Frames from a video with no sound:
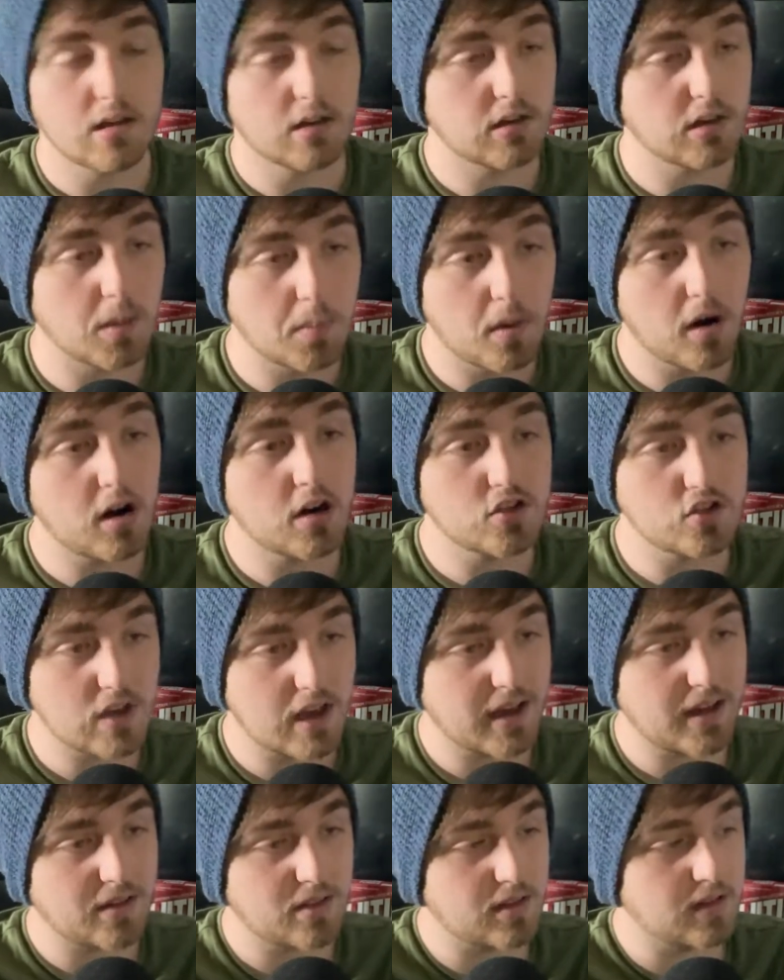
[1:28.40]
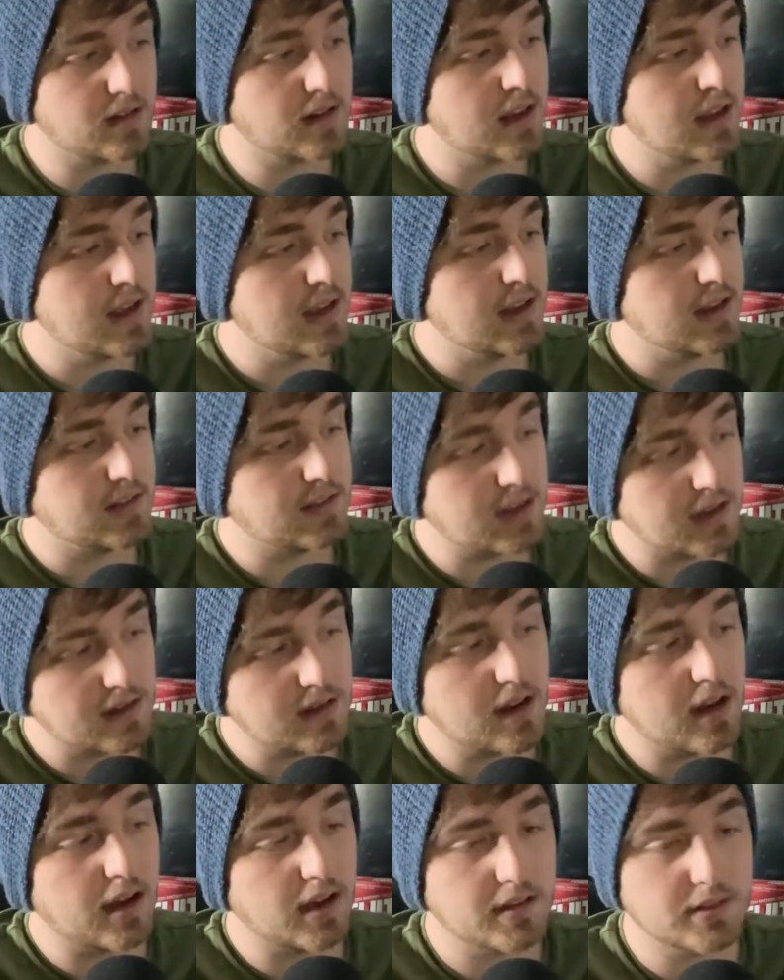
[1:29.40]
Lamar Jackson did
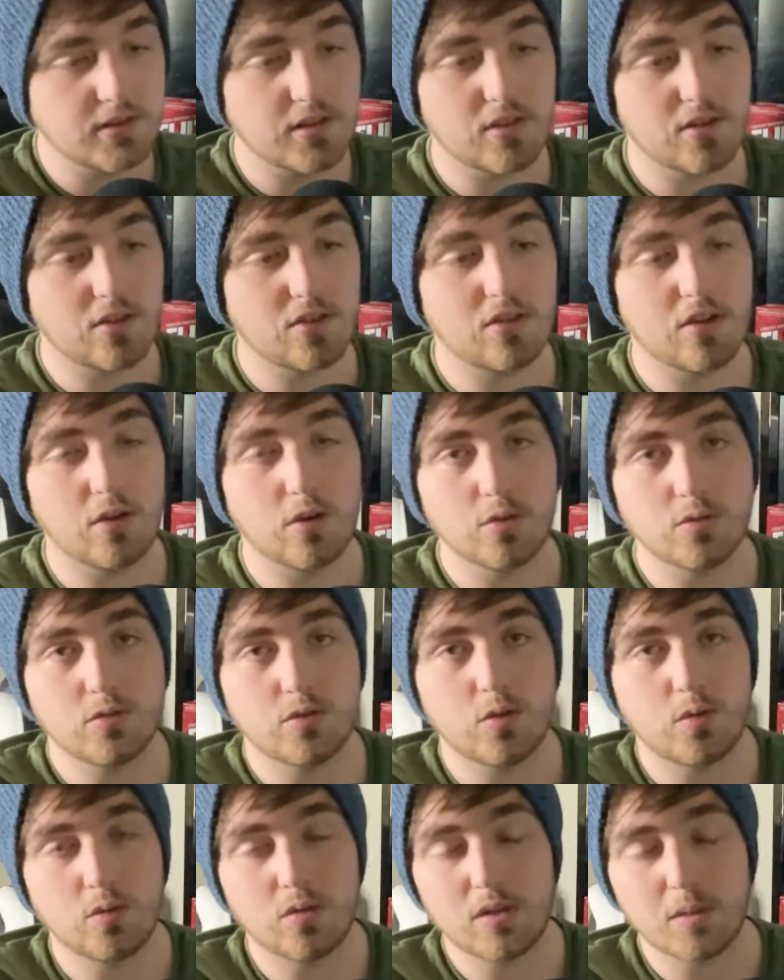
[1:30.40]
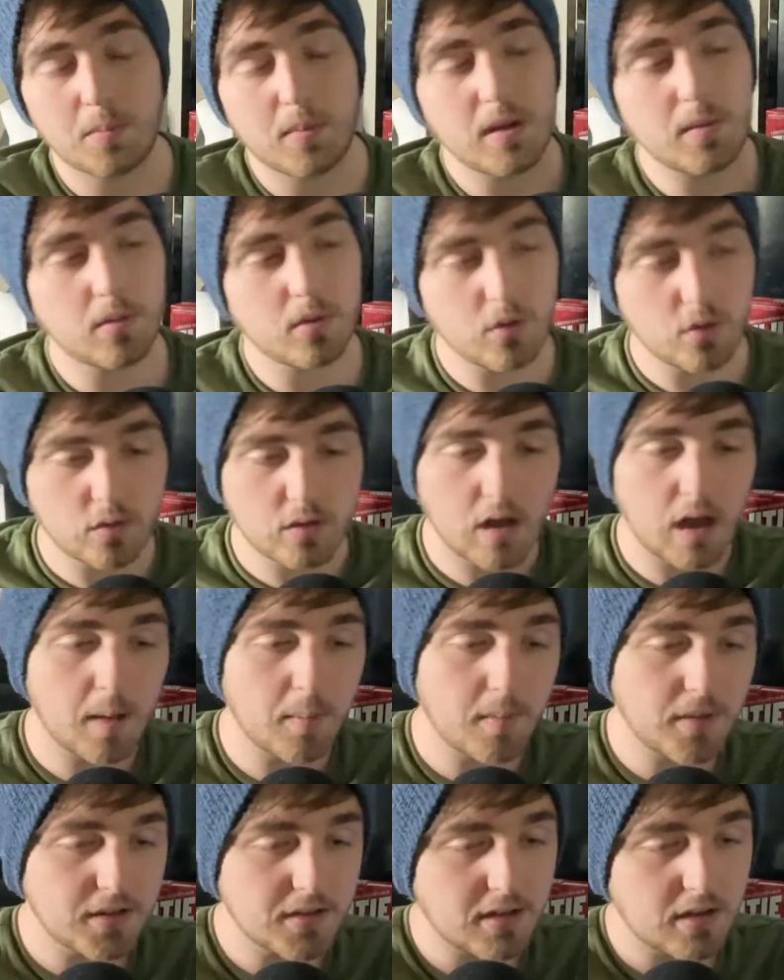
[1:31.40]
not. So to the people who
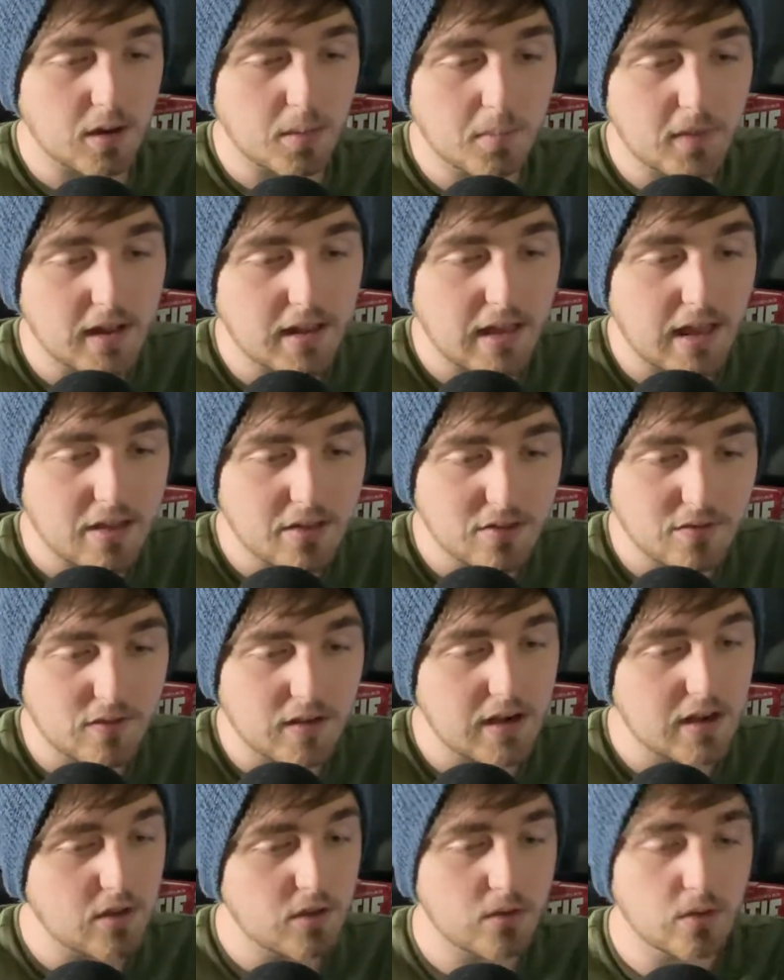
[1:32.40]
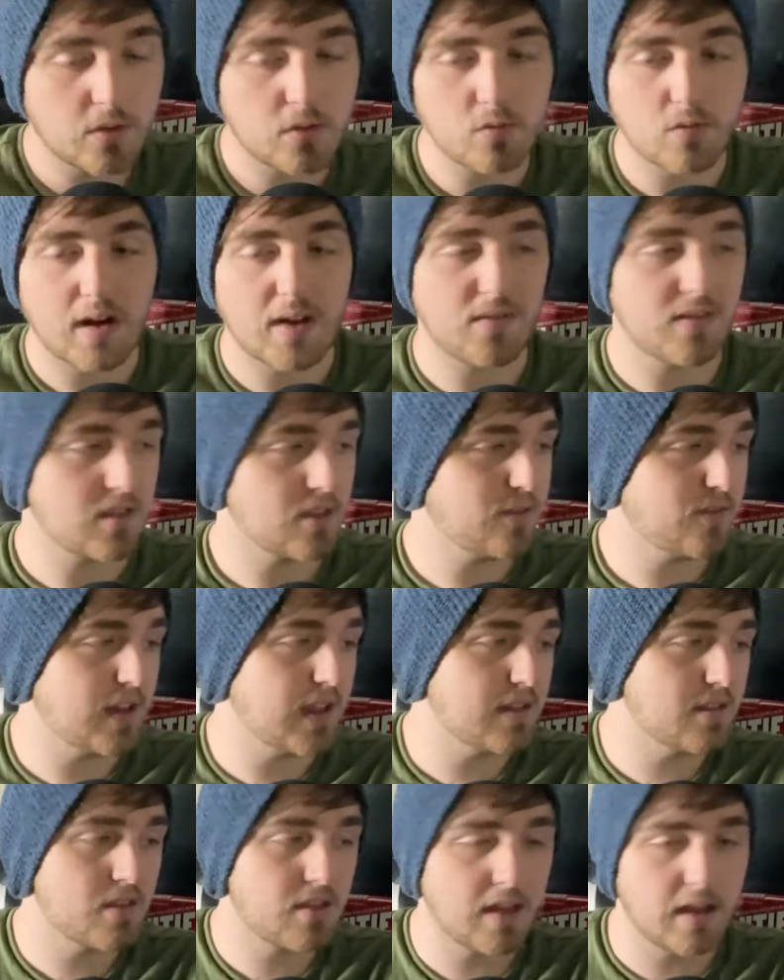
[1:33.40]
commented on my last video, those Ravens
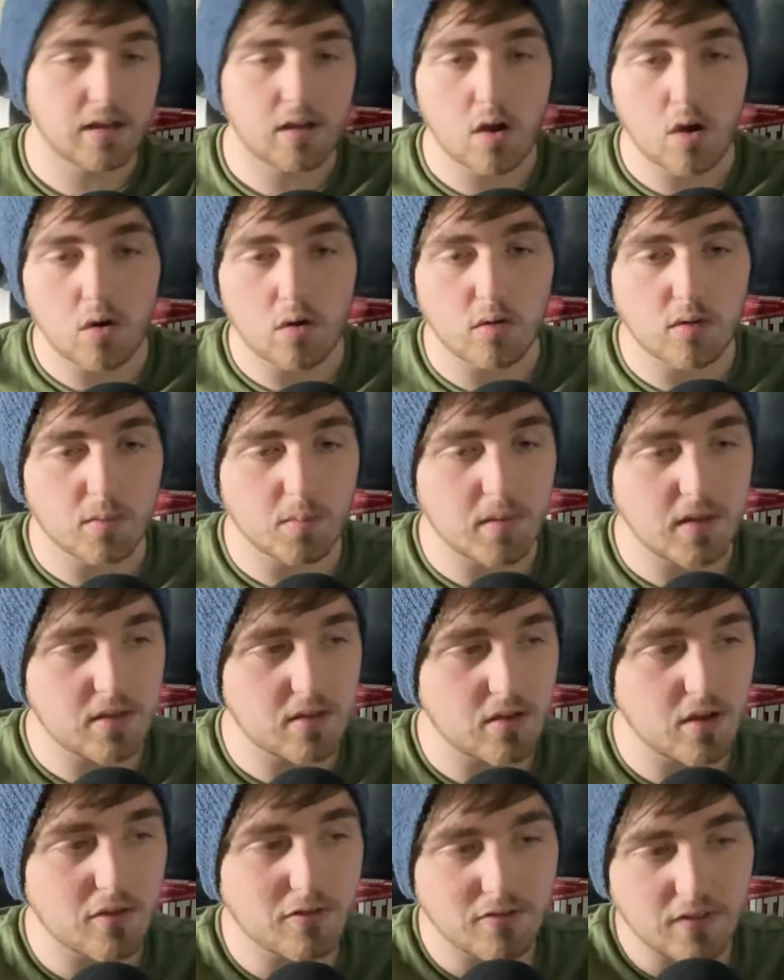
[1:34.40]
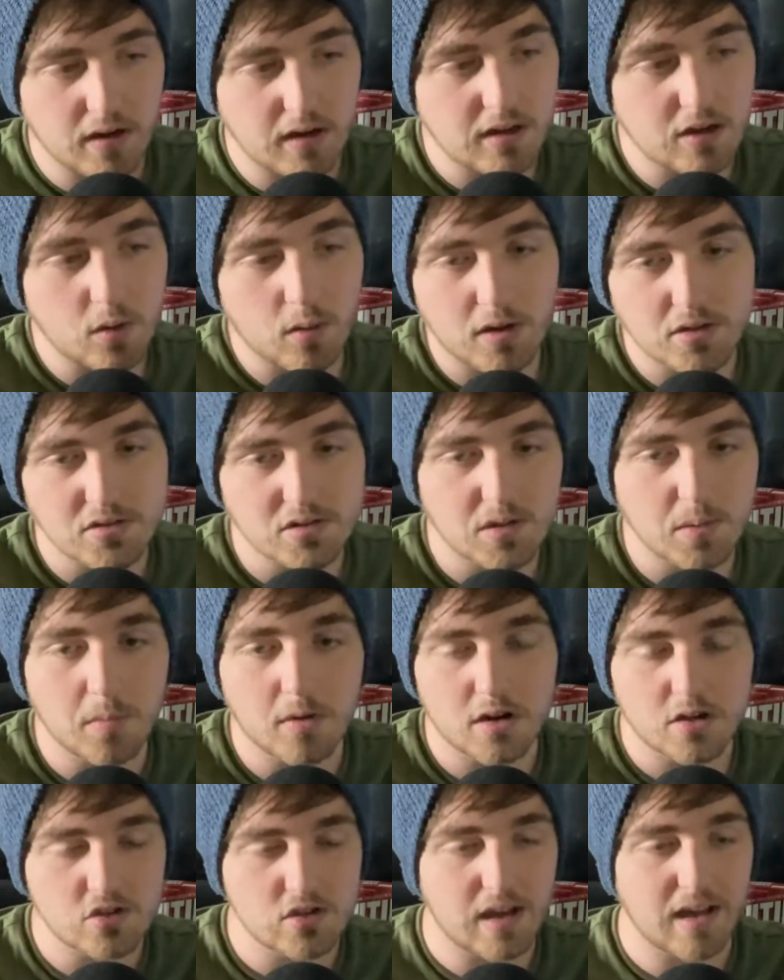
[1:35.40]
fans saying, oh, it would be so funny to watch
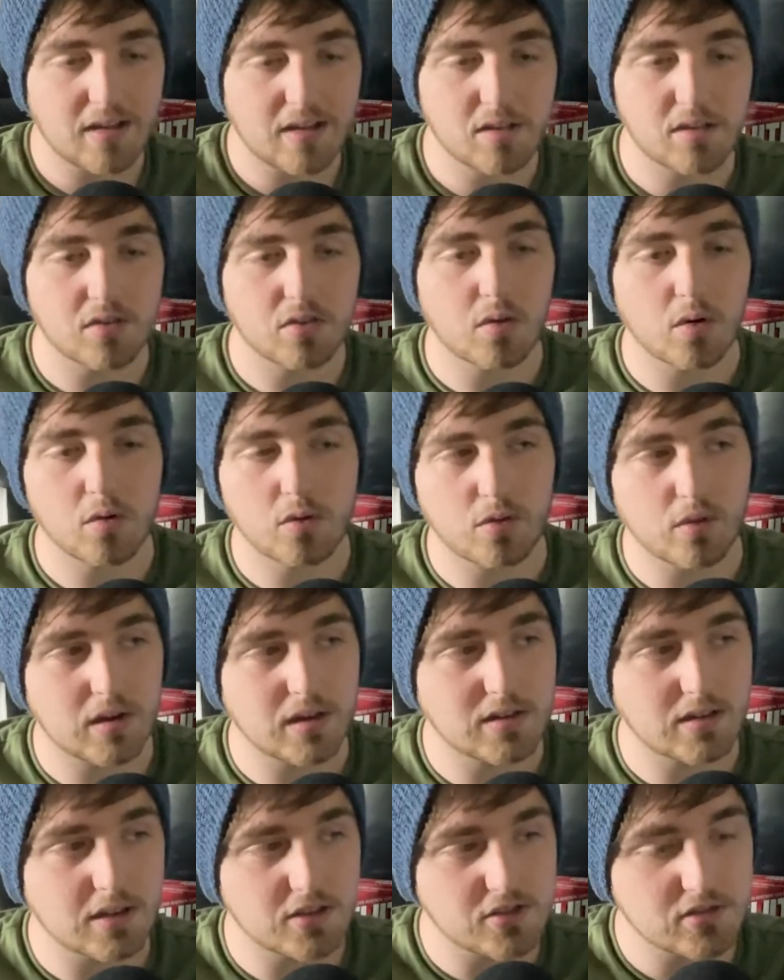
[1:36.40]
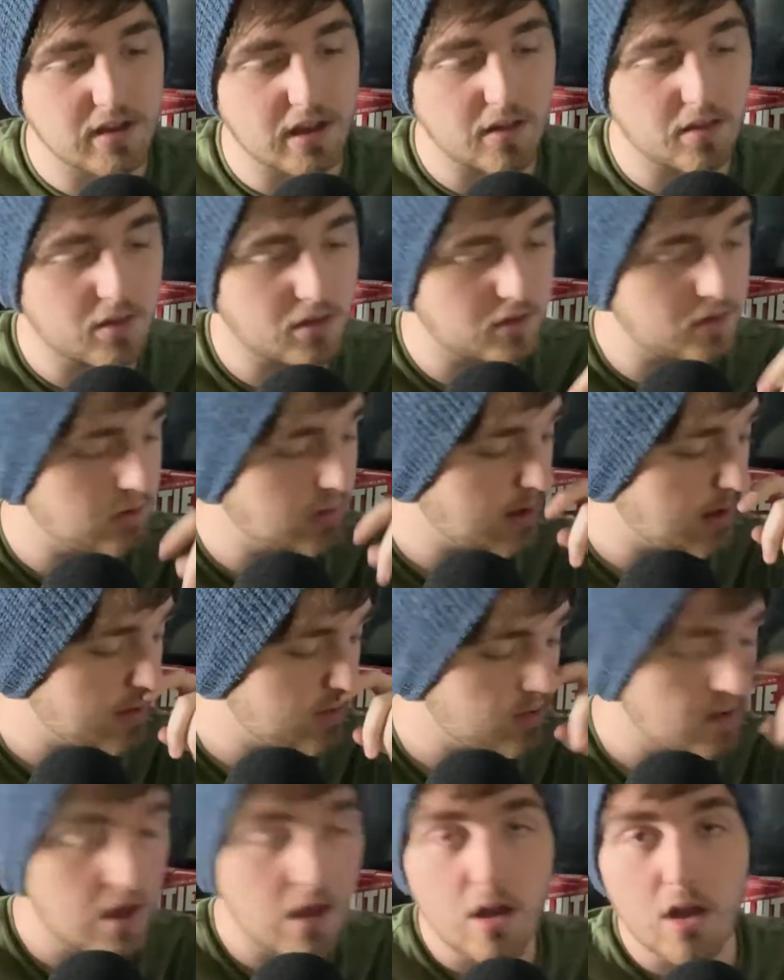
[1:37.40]
Lamar Jackson throw 3 touchdowns on you
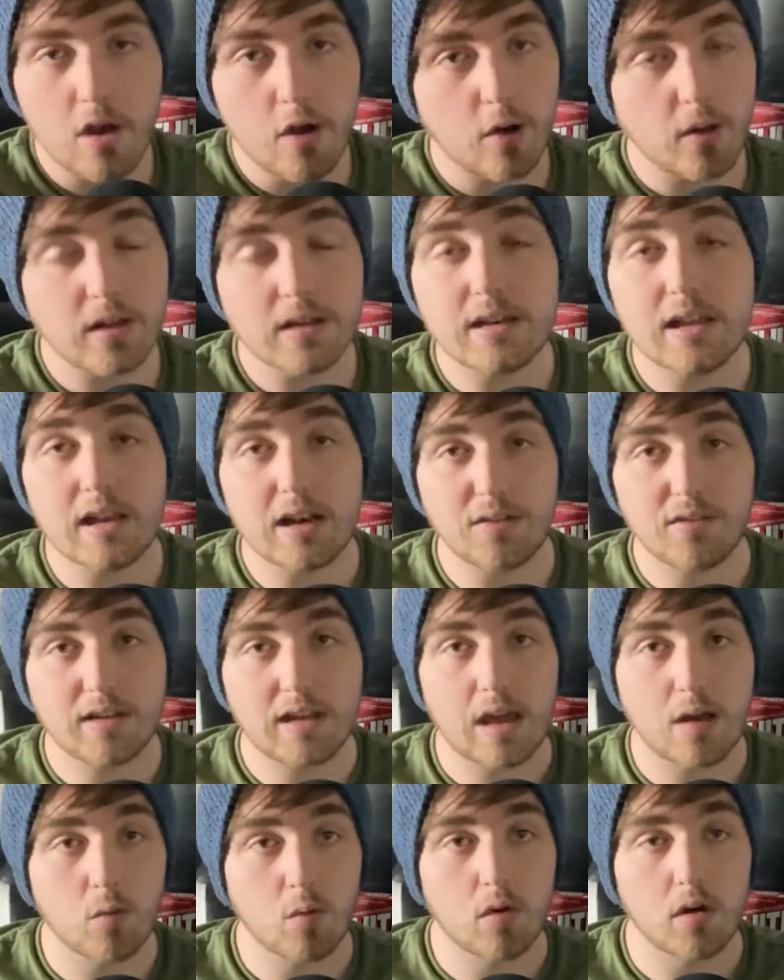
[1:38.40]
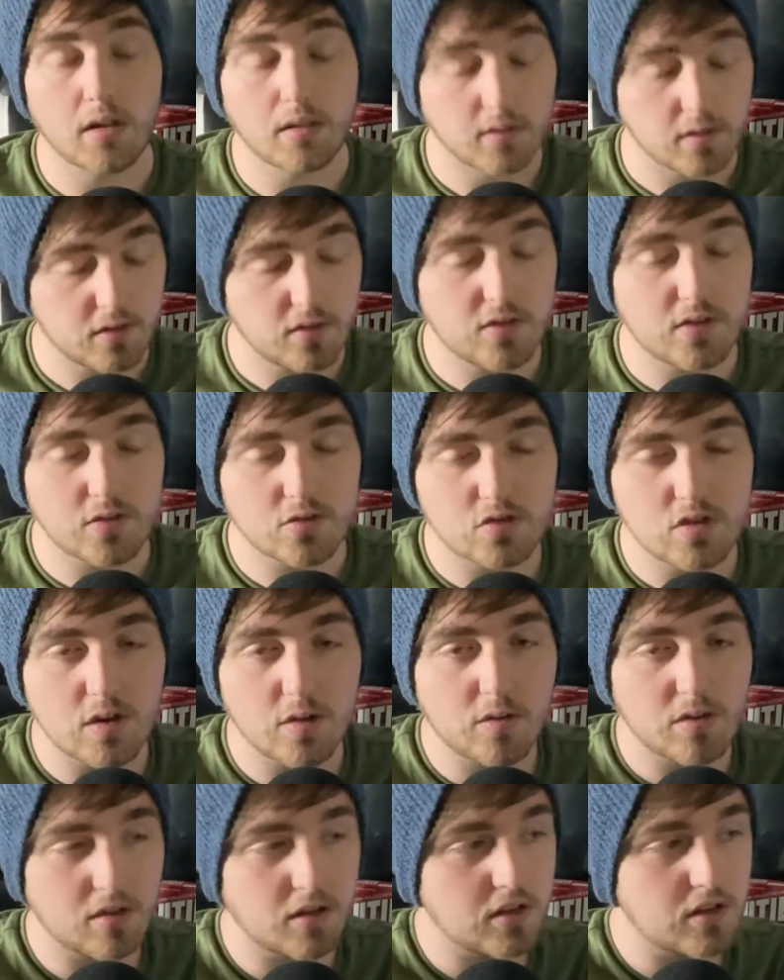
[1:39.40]
guys. Well, he didn't even get one. So
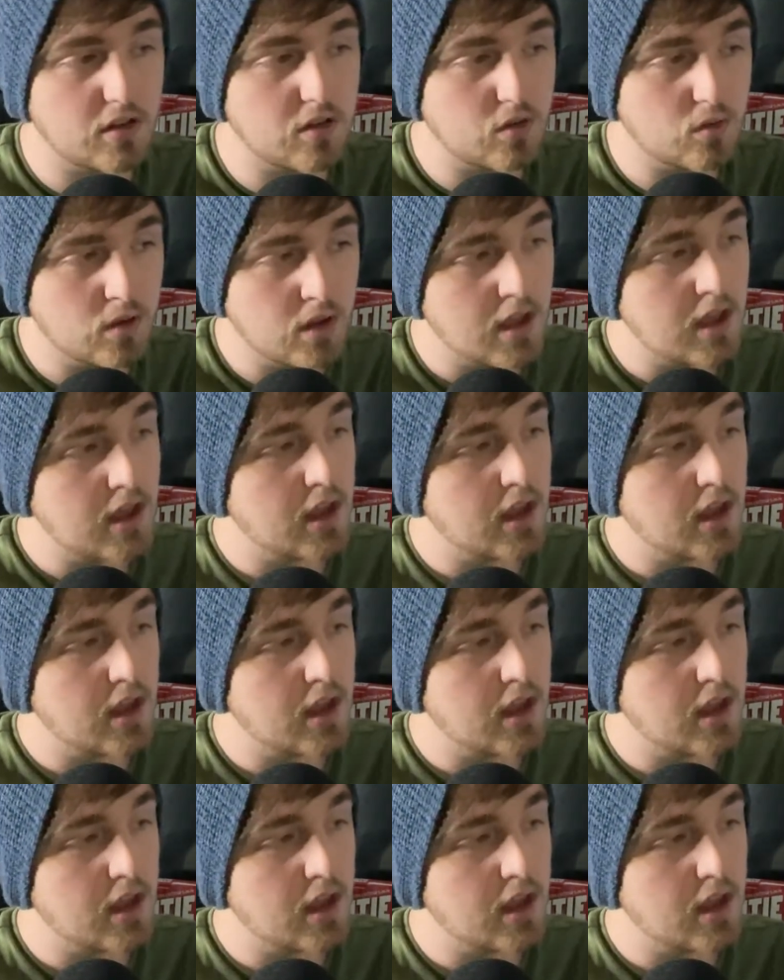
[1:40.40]
joke's on you.